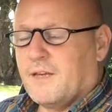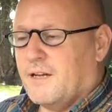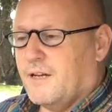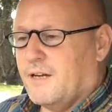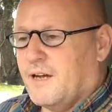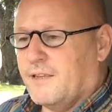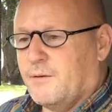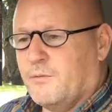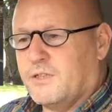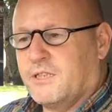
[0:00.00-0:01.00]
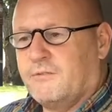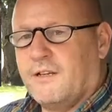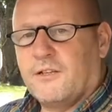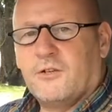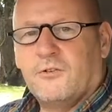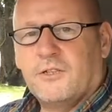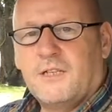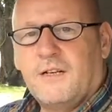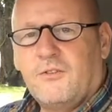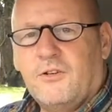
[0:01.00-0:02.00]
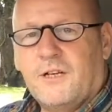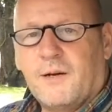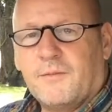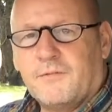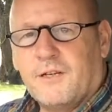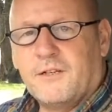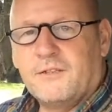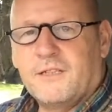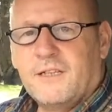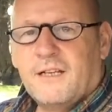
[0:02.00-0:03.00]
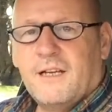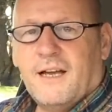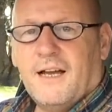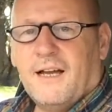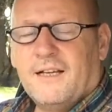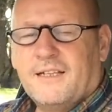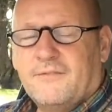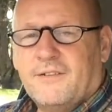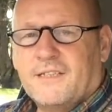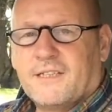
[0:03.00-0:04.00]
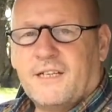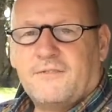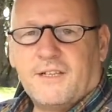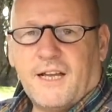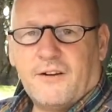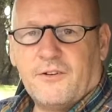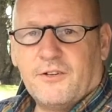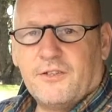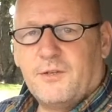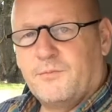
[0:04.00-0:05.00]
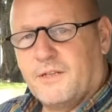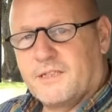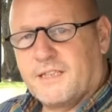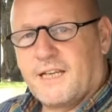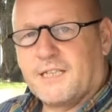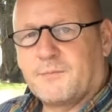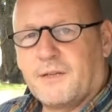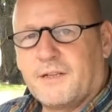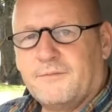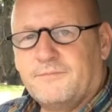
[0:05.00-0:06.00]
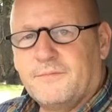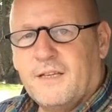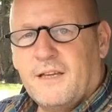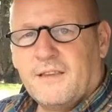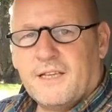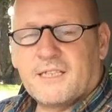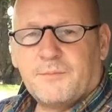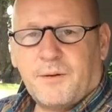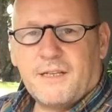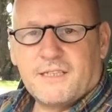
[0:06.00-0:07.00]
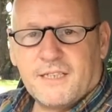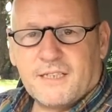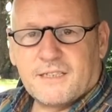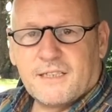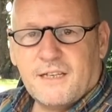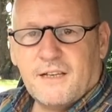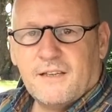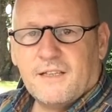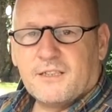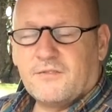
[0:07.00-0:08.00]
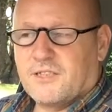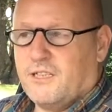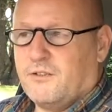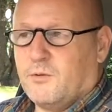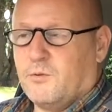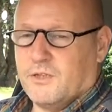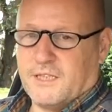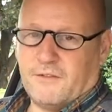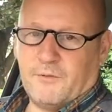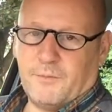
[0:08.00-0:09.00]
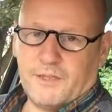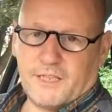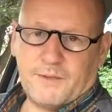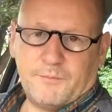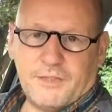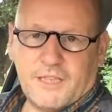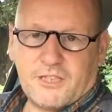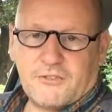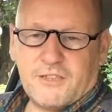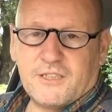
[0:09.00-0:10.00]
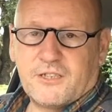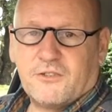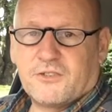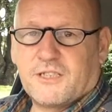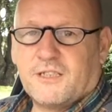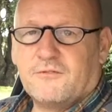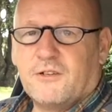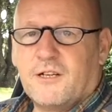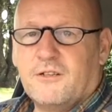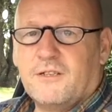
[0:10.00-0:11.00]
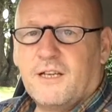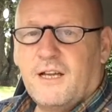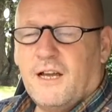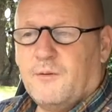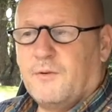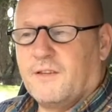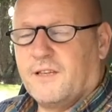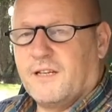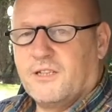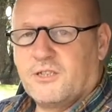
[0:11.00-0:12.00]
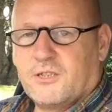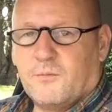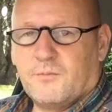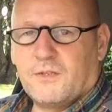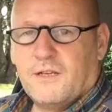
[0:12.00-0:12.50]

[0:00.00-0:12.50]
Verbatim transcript: Uh, and then once you're around the corner, you have a look up the road, and if it's safe to carry on, you press the gas pedal. That's the basics. There's obviously you've got to watch out for pedestrians crossing the road and whether they're going to stop